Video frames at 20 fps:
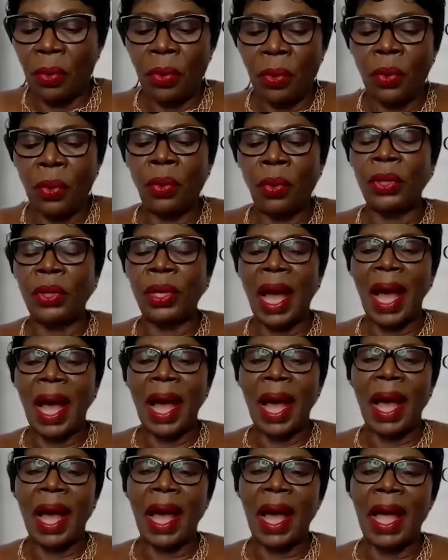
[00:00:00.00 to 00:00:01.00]
who
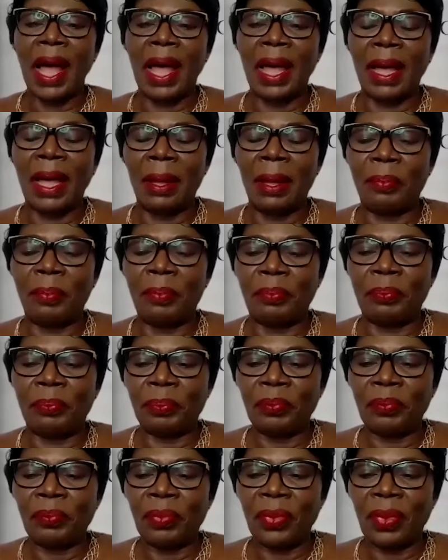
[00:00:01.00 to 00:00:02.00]

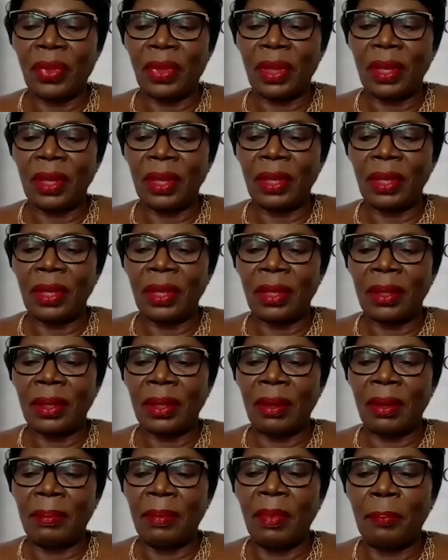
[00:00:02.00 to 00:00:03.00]

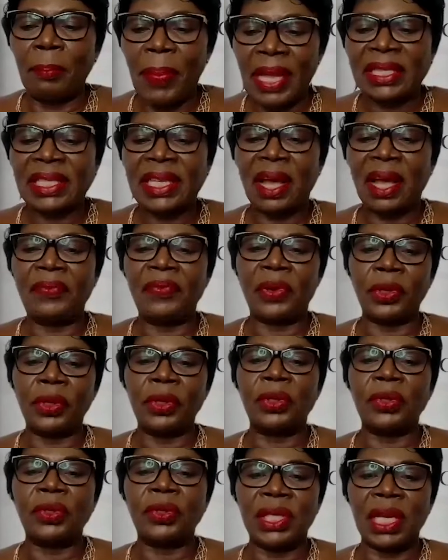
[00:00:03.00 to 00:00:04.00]
better for
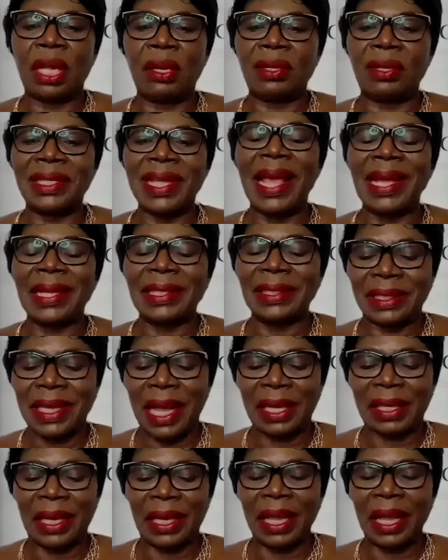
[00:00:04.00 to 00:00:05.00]
you to tell us
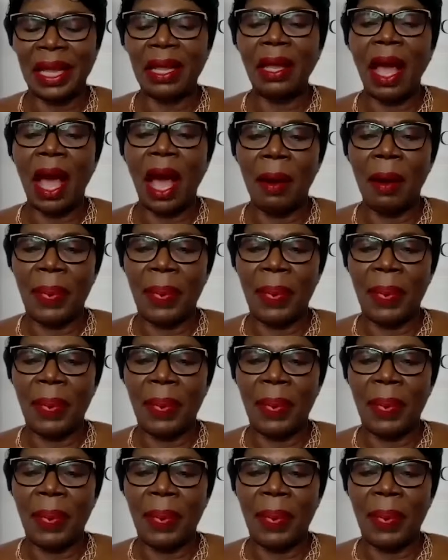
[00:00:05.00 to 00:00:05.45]
exactly